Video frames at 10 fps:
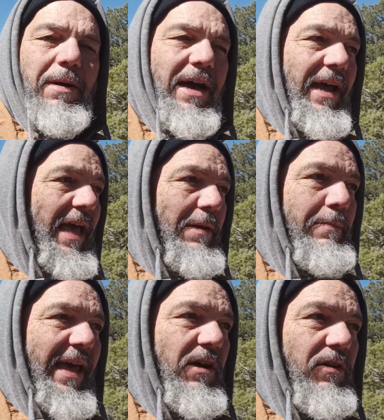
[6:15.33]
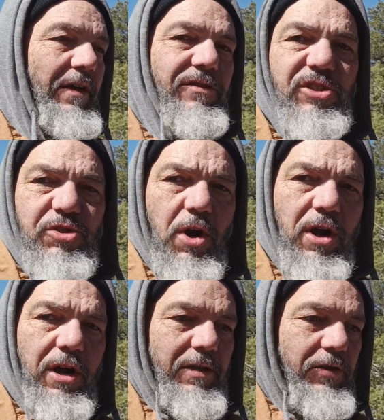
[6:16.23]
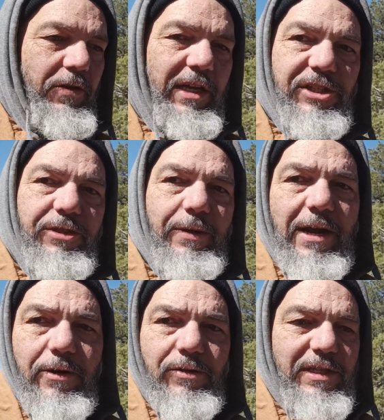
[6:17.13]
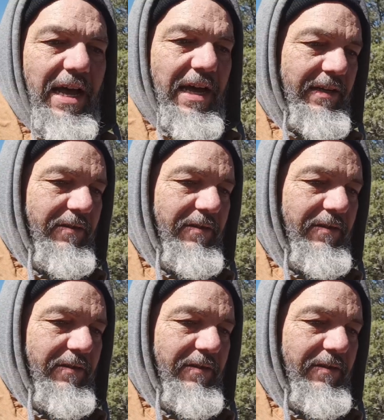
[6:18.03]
a bale of straw so they could shoot arrows at it.